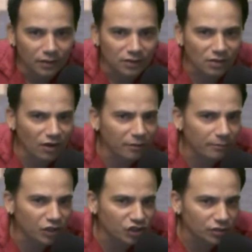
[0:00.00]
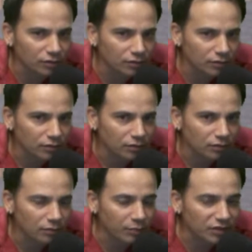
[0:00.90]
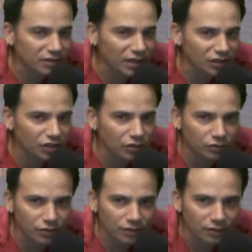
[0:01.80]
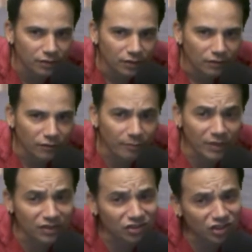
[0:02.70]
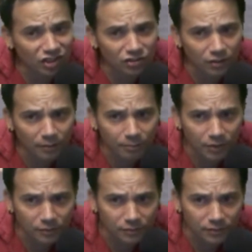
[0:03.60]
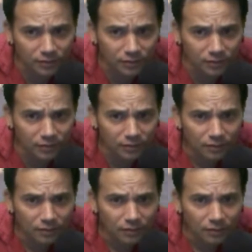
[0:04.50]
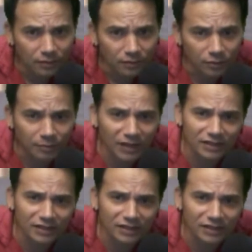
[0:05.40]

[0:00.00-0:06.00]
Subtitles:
is on a mission to protect children from being sexually abused. With